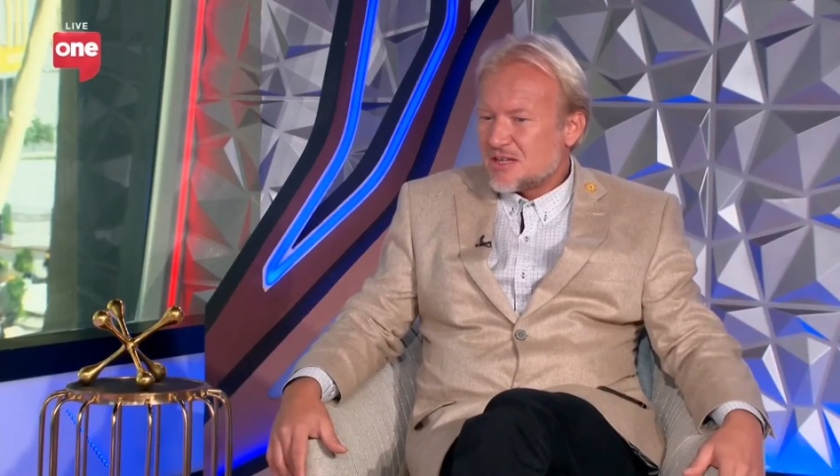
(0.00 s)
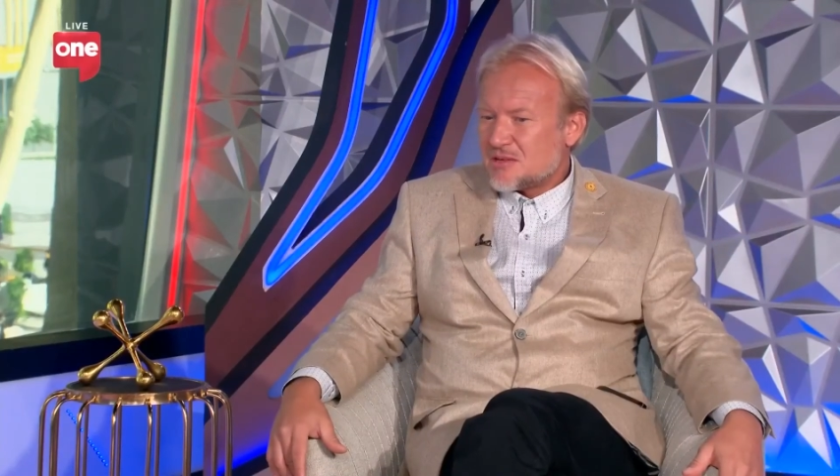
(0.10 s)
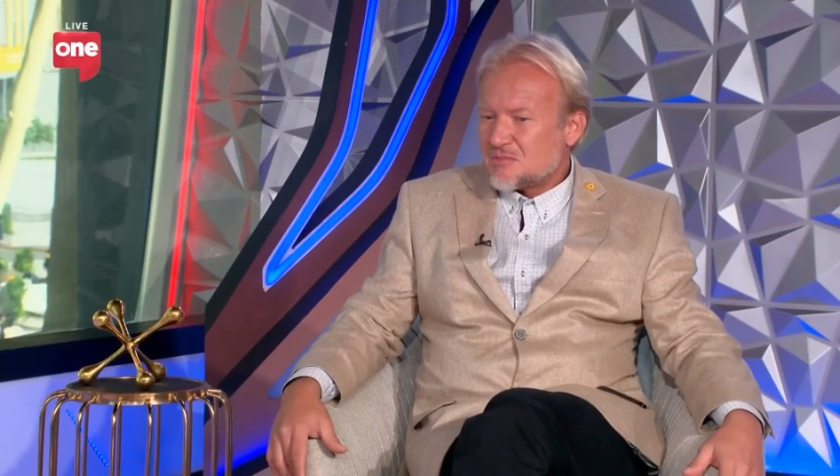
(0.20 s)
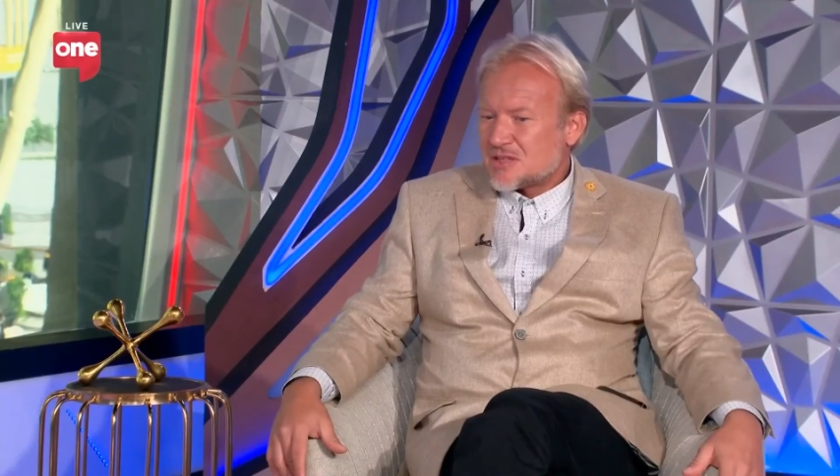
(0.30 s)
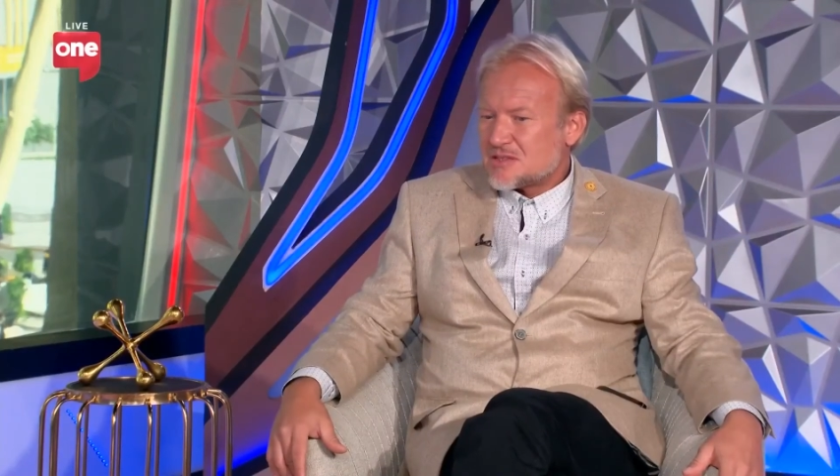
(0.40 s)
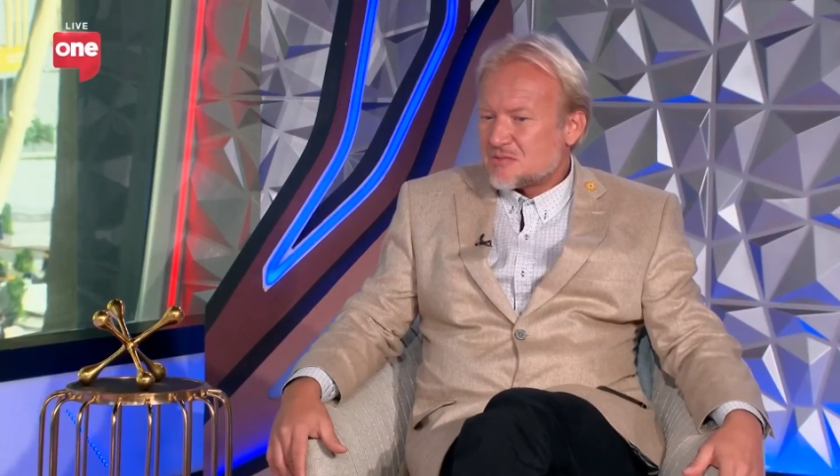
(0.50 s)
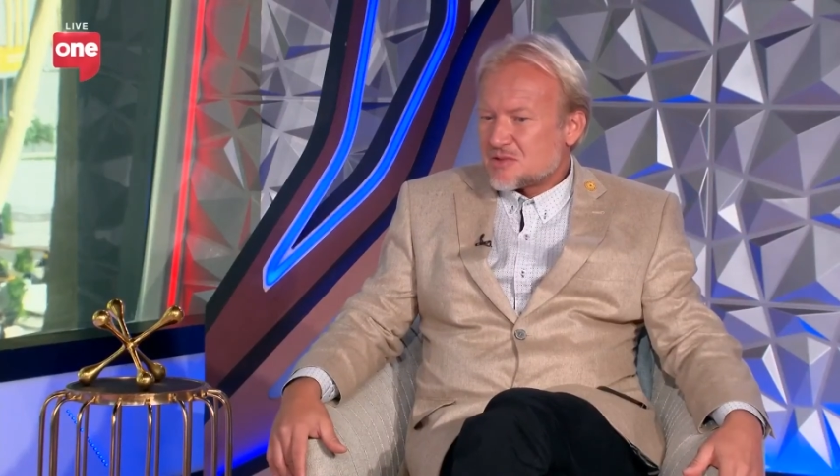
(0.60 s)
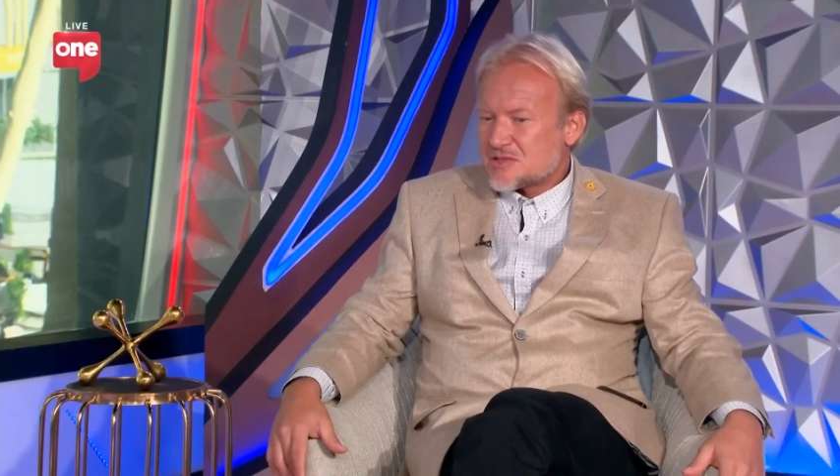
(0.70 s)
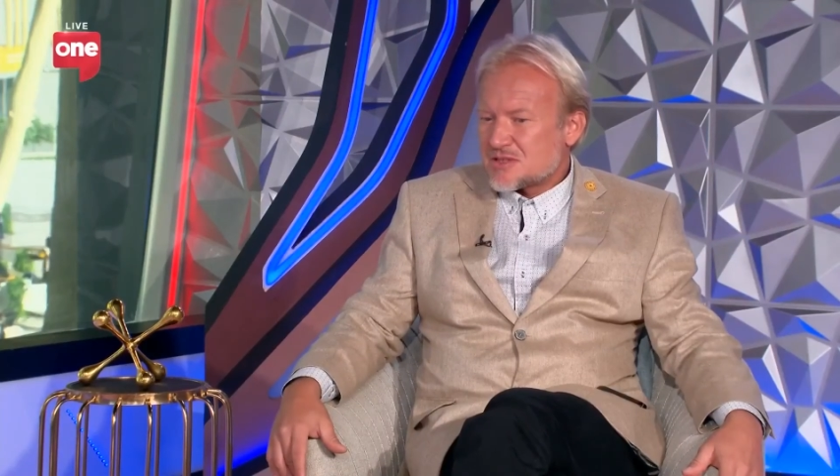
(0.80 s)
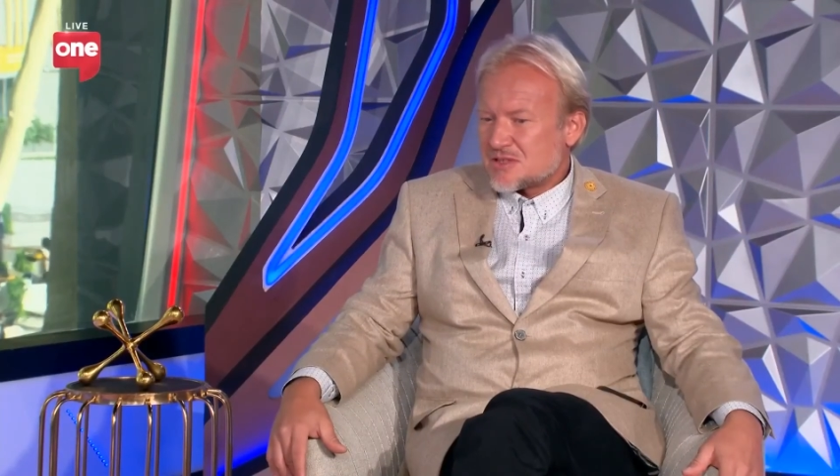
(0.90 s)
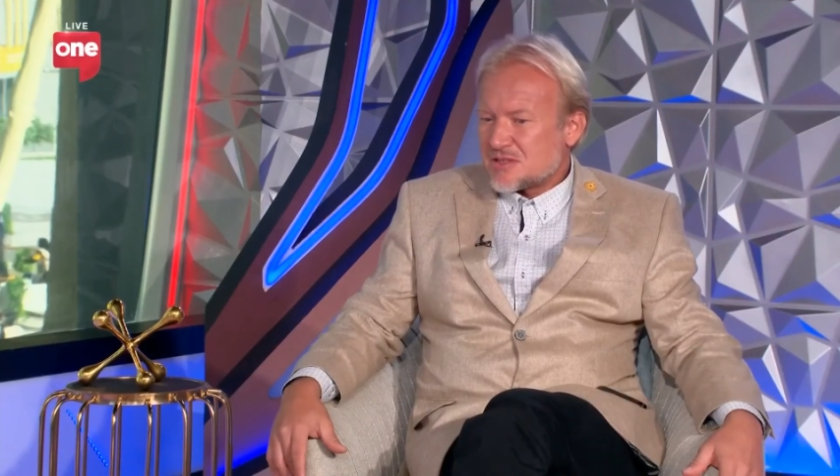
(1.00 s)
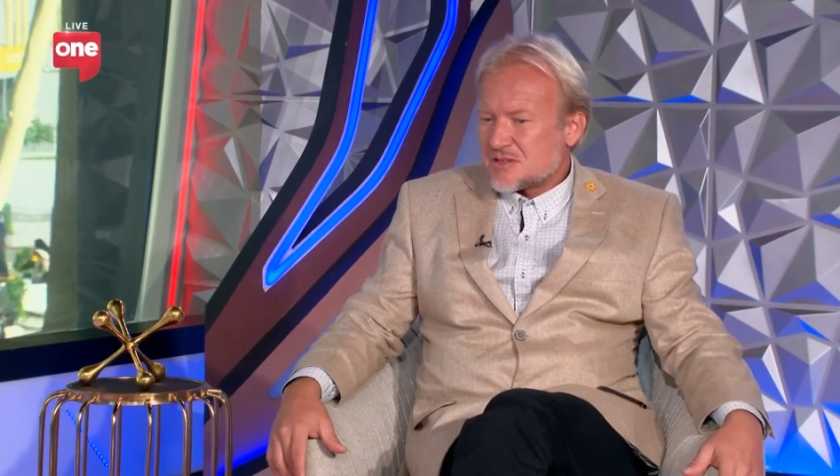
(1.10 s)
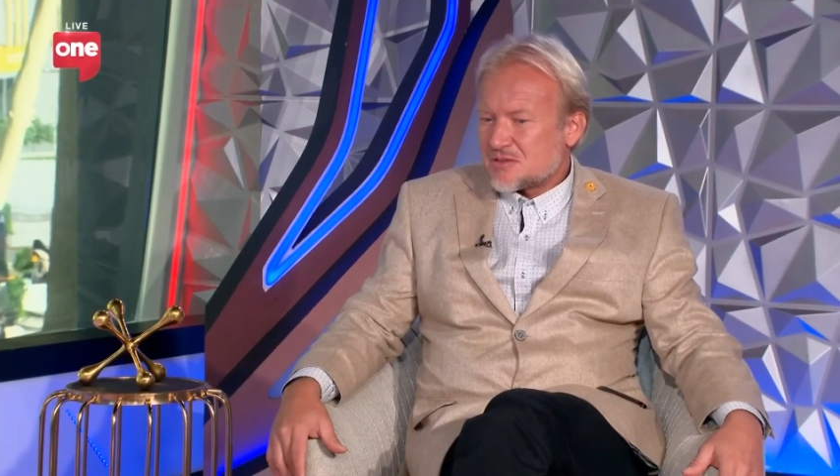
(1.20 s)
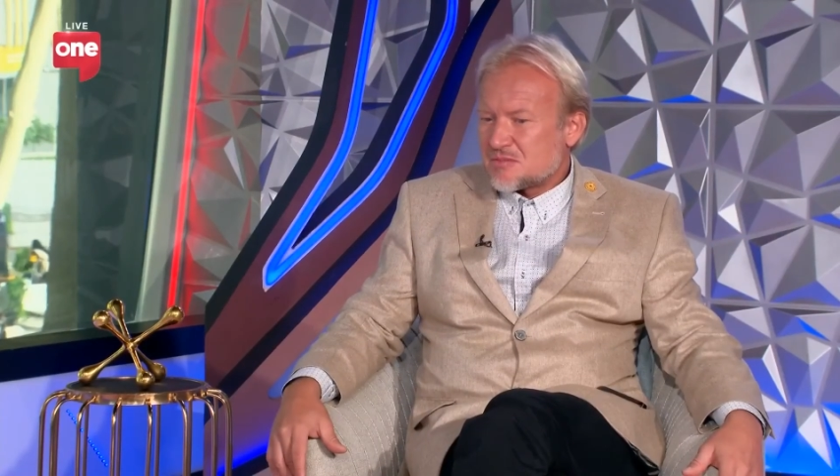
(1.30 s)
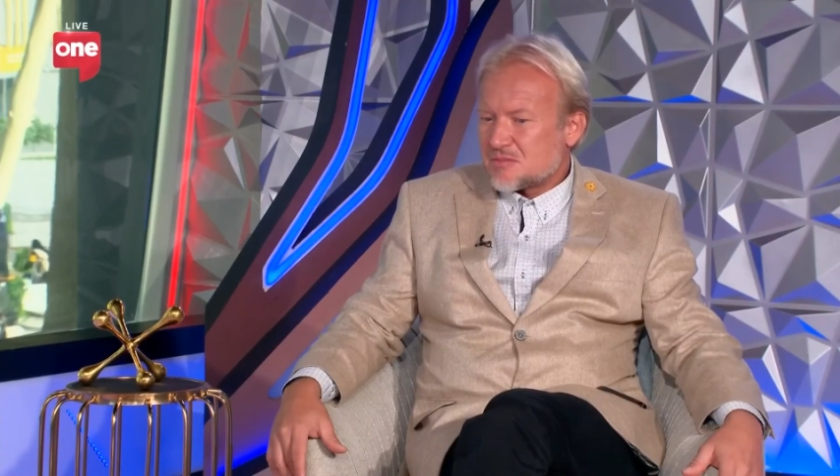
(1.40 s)
But the most
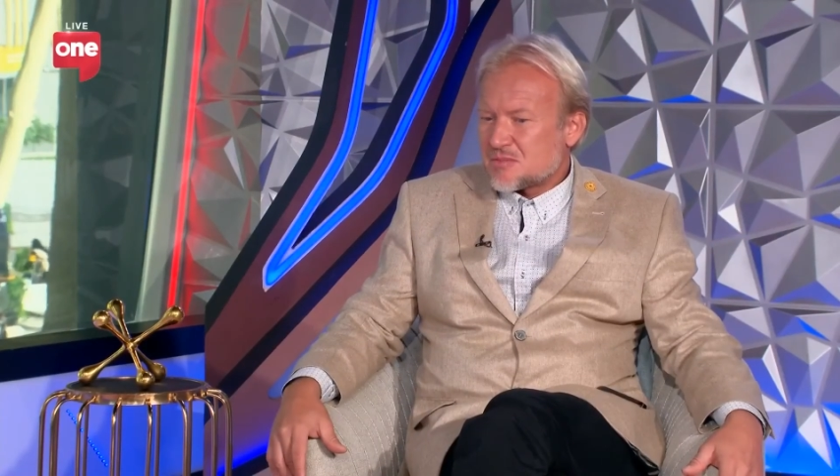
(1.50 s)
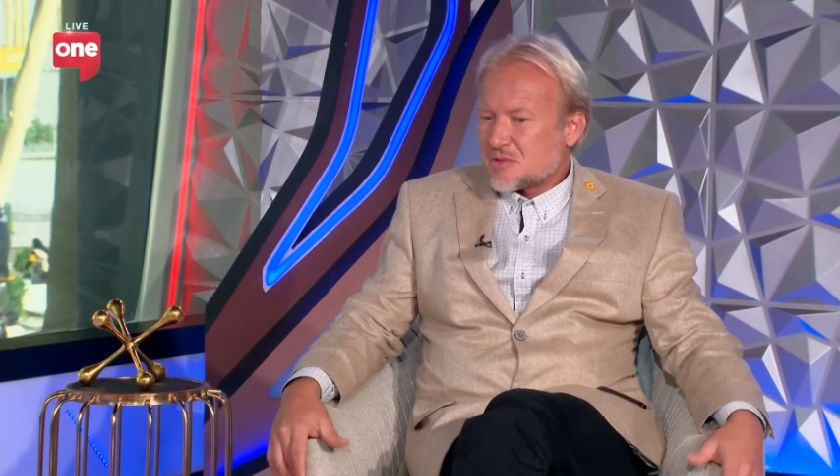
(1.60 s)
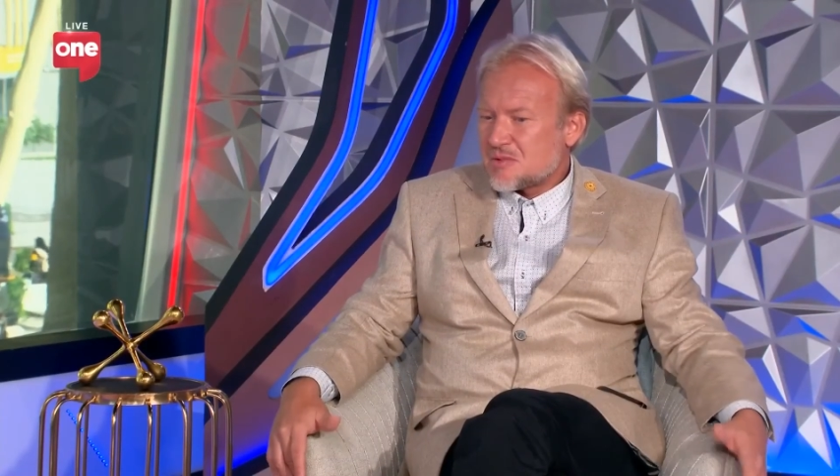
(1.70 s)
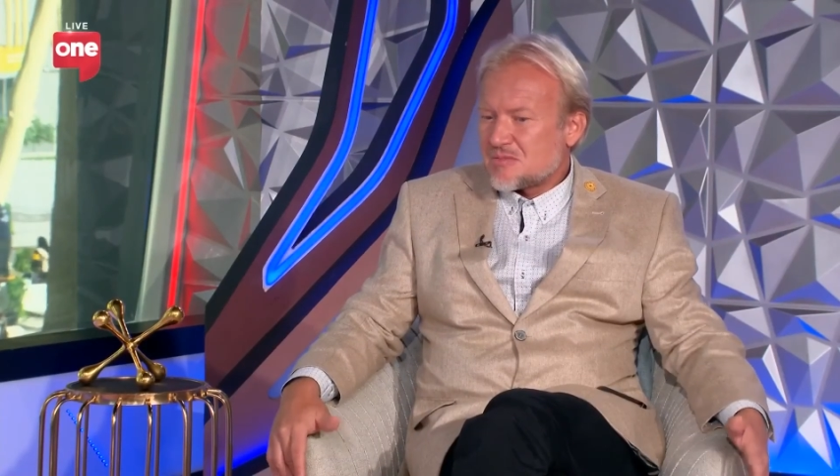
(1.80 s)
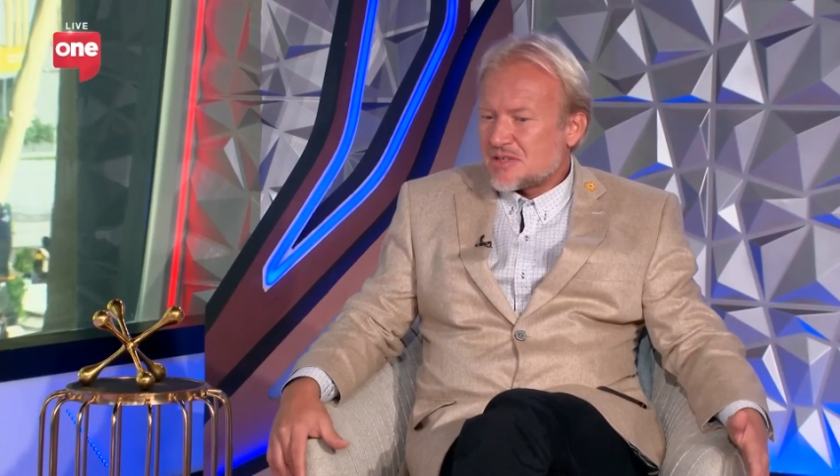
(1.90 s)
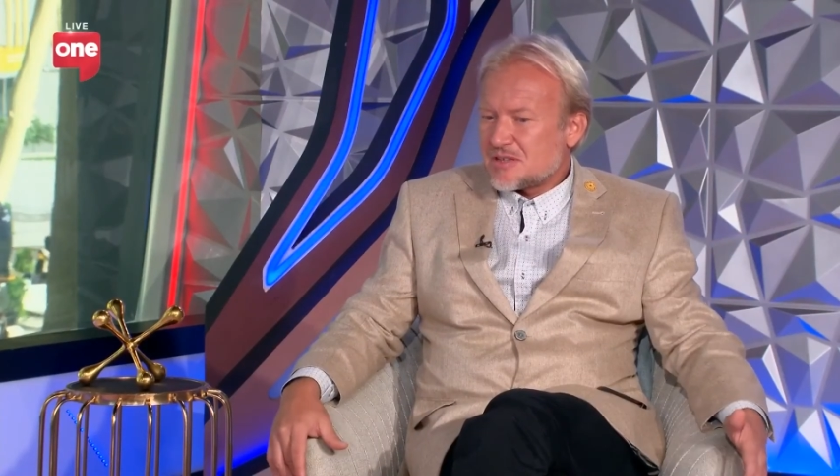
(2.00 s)
probably,